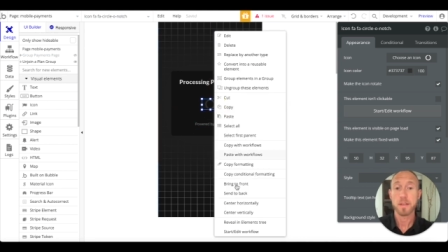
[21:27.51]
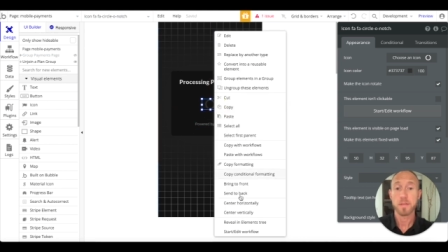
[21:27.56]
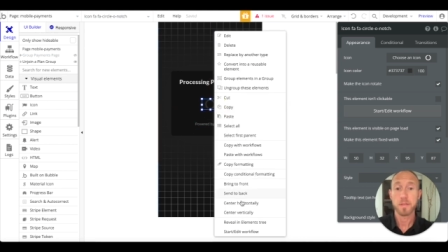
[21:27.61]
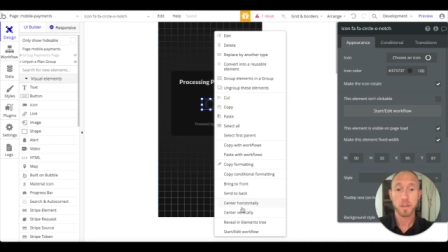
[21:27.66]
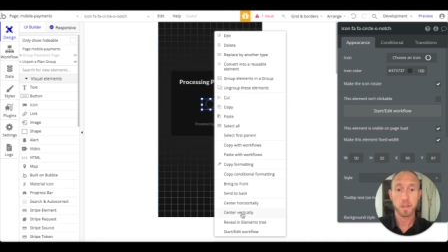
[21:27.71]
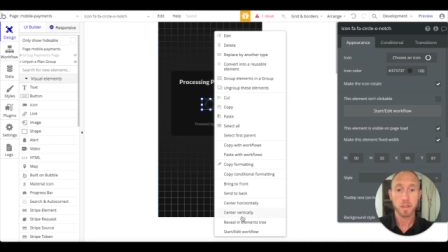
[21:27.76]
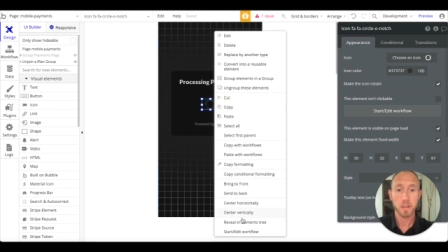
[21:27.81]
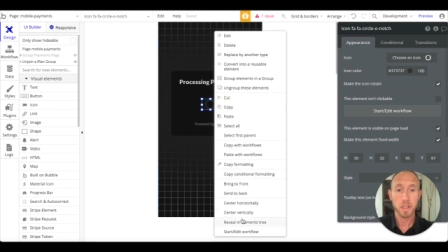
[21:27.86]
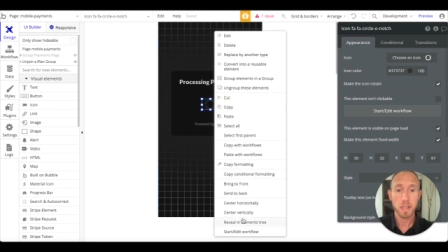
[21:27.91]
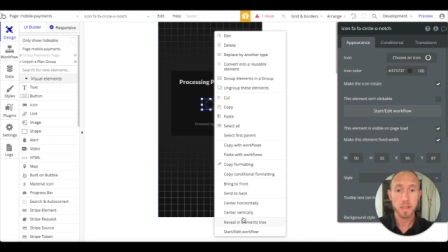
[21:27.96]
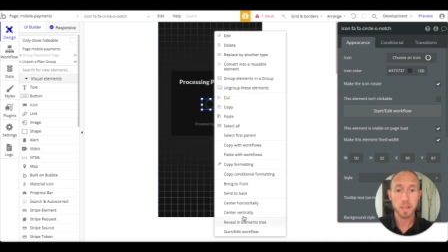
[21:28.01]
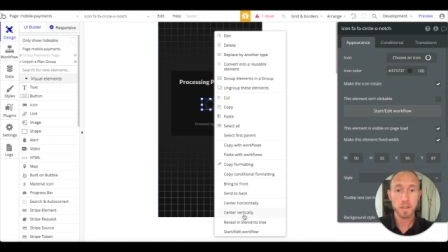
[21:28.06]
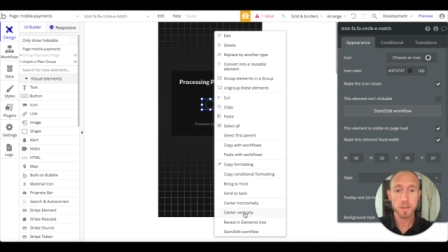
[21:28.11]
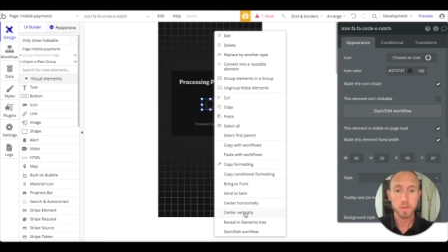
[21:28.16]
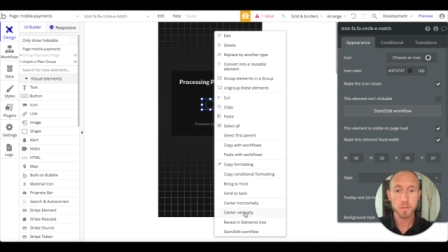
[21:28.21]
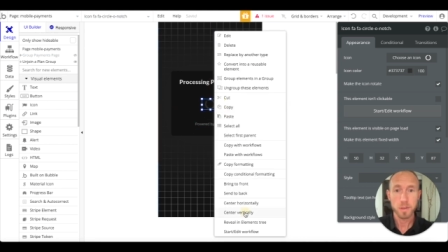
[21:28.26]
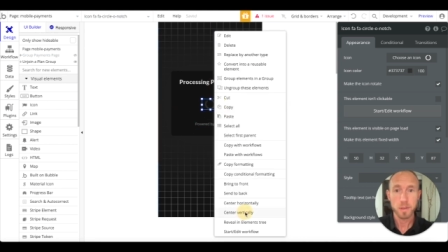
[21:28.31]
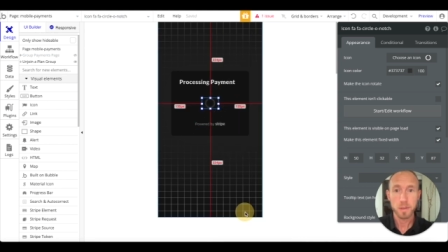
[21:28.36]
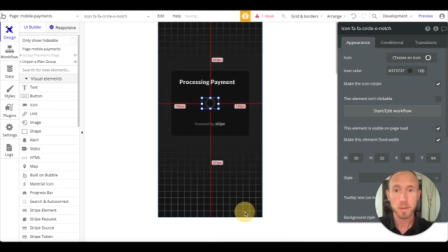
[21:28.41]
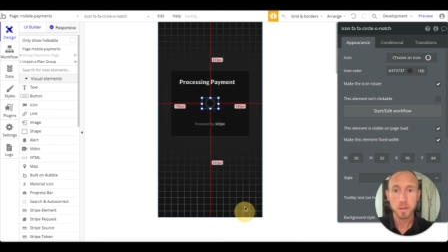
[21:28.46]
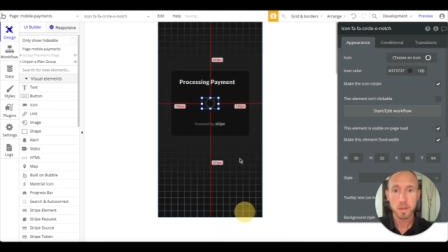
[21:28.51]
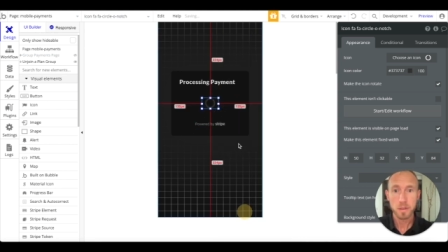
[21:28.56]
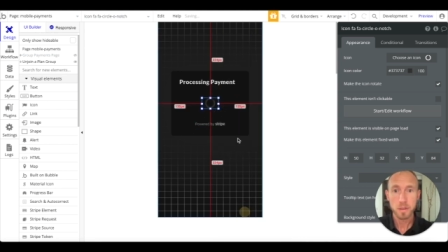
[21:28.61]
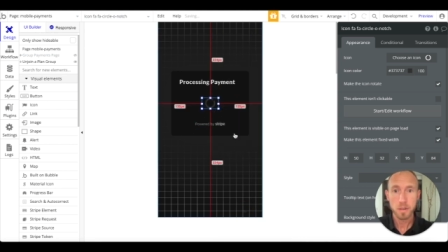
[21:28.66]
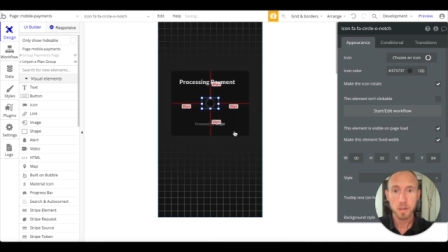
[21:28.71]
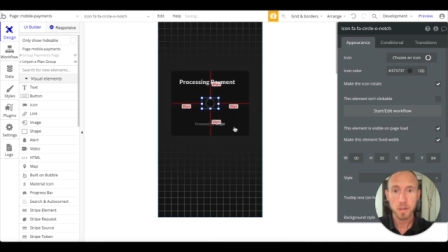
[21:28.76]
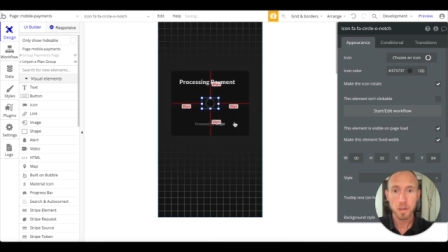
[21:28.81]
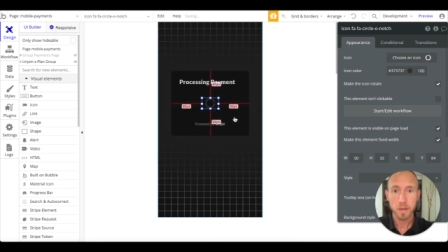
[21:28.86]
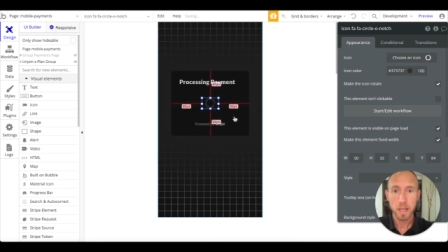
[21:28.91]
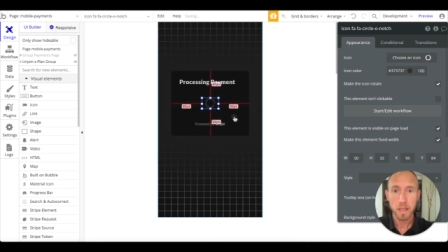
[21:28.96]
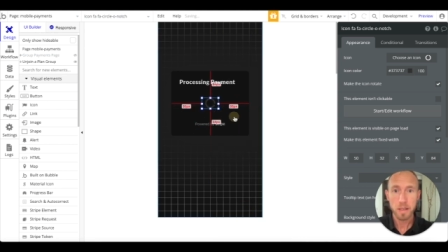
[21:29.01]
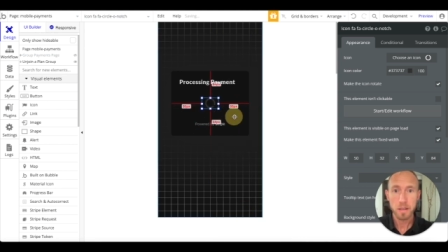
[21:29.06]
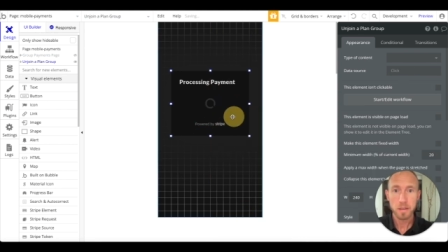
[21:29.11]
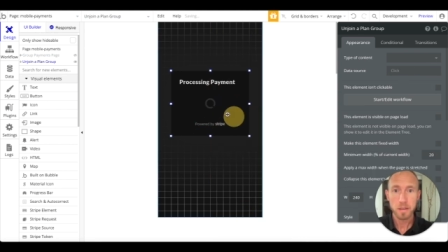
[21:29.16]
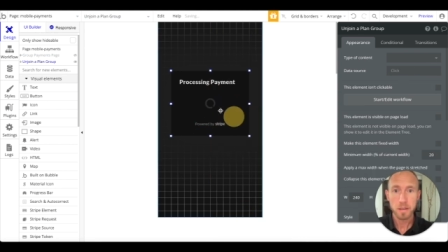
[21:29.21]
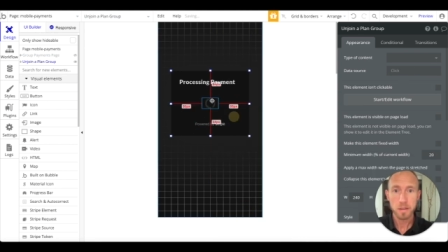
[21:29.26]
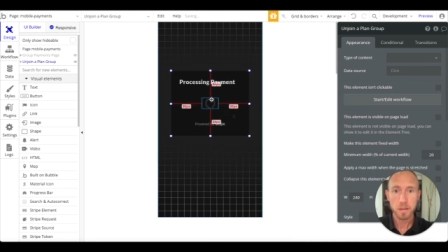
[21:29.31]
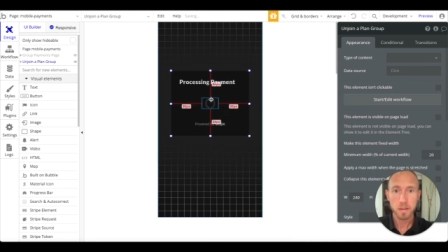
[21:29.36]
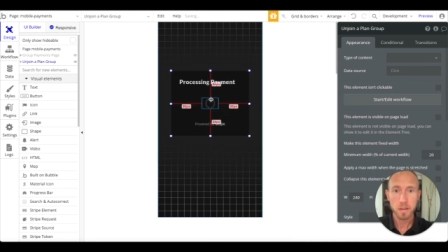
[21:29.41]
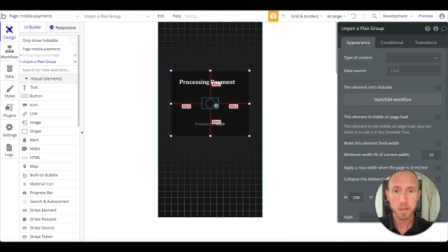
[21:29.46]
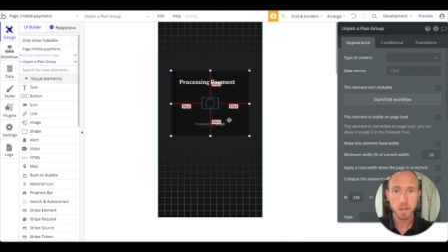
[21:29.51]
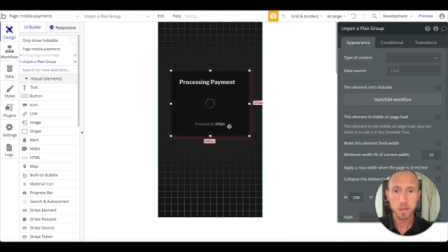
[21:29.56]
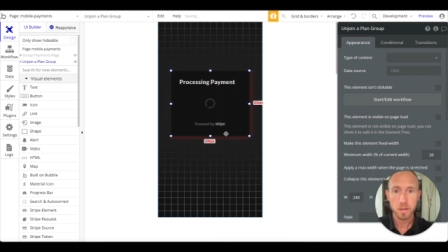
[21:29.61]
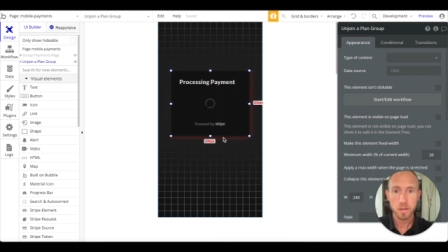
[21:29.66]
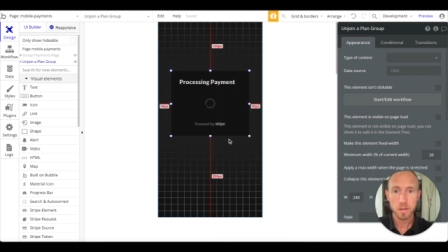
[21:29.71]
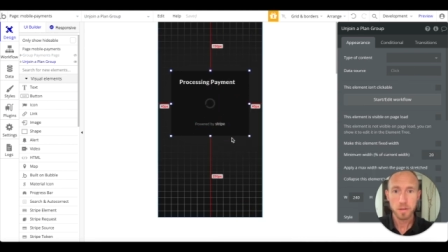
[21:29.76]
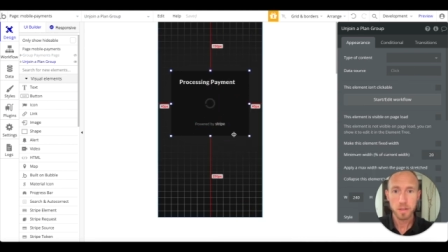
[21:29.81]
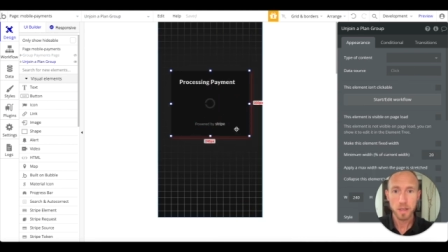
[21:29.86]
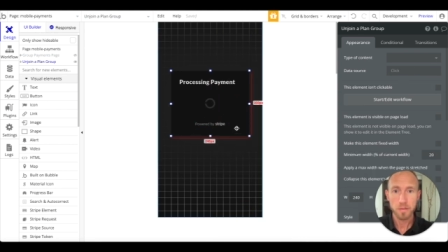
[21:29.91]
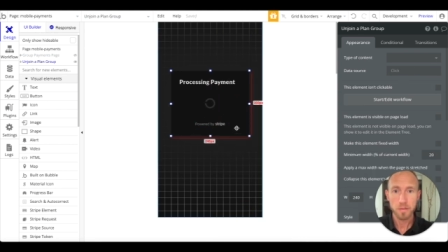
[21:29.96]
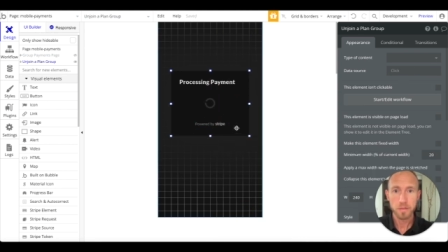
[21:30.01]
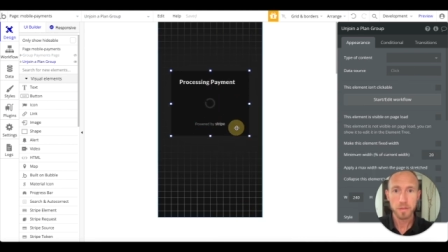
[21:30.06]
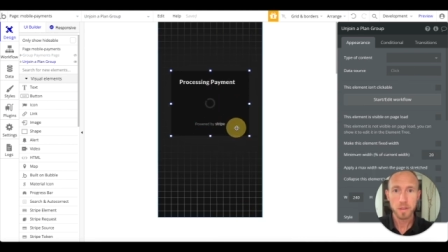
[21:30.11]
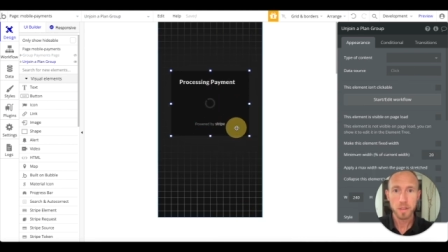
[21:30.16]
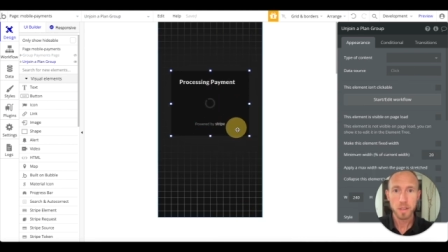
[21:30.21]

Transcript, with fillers: vertically on this one? Okay, good enough.